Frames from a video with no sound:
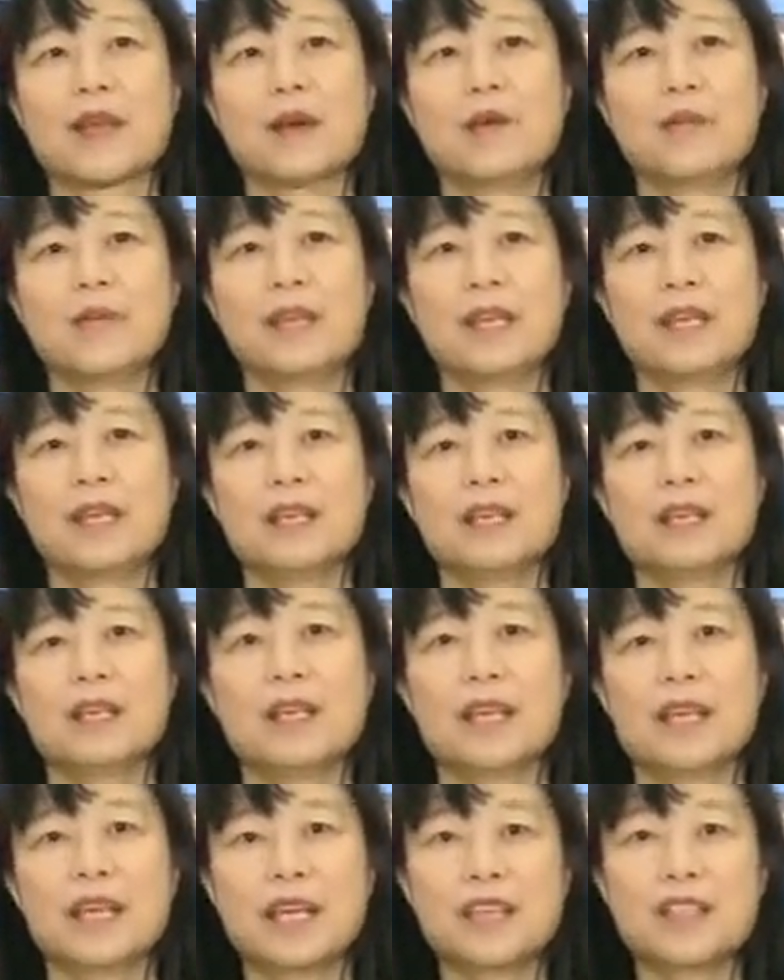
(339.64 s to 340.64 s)
We
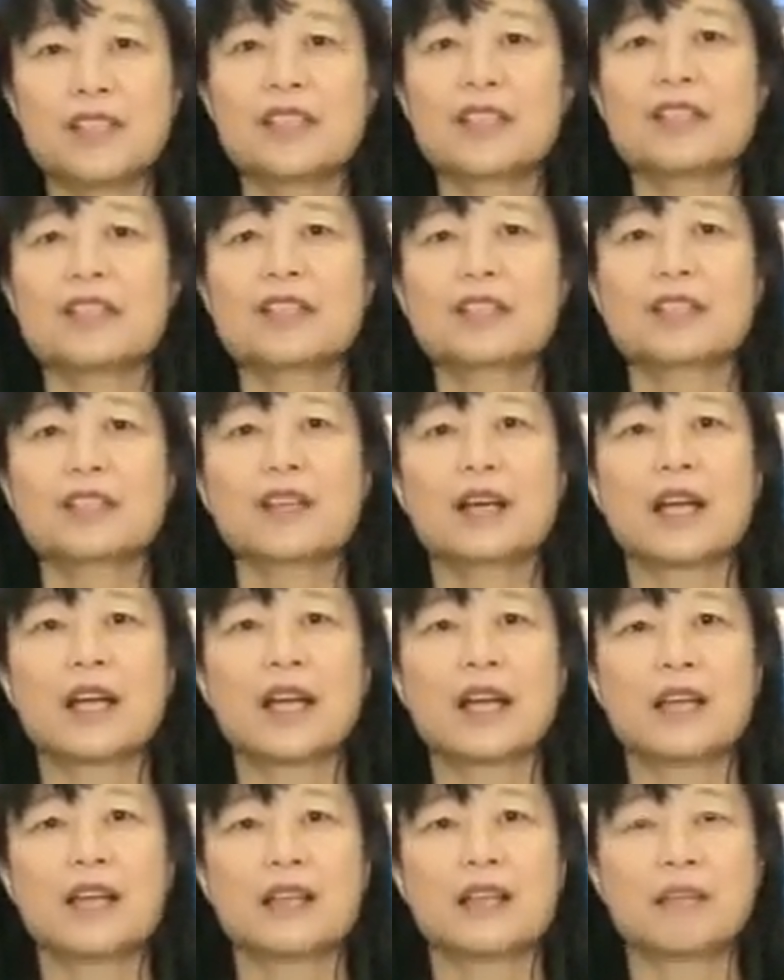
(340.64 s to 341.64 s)
engineer
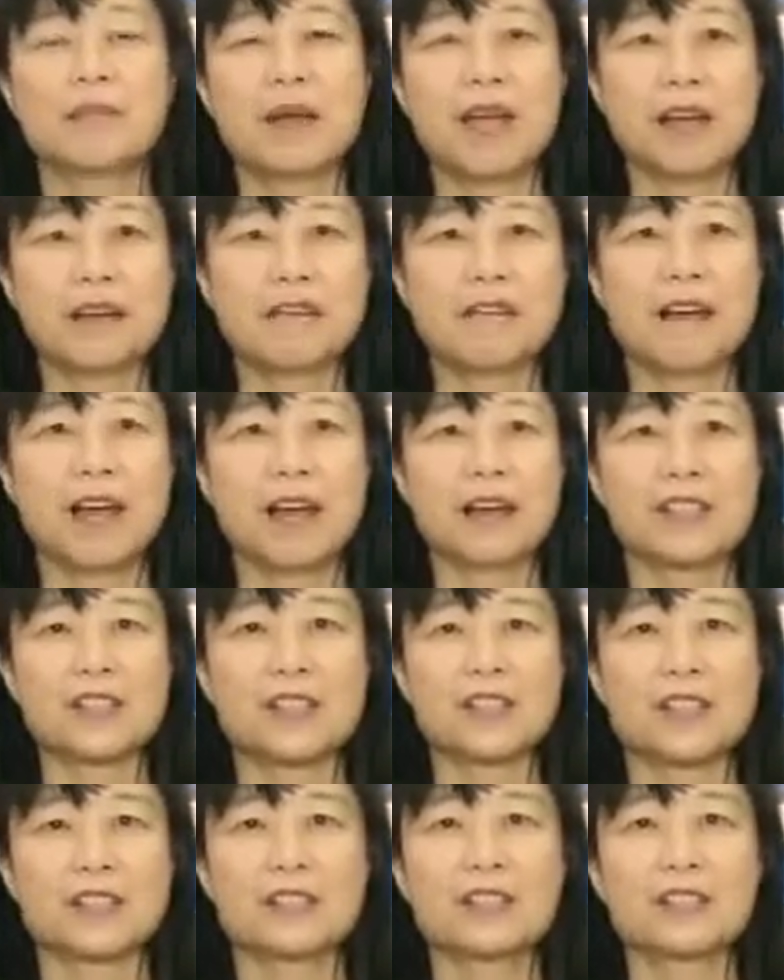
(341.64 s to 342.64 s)
and
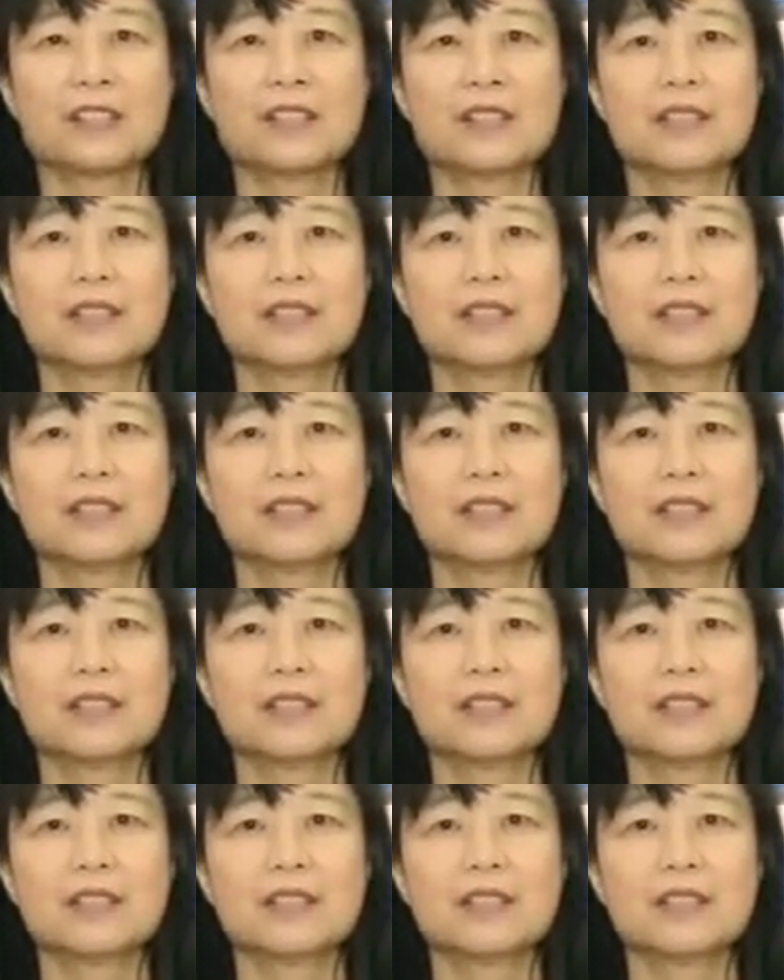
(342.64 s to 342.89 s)
manufacture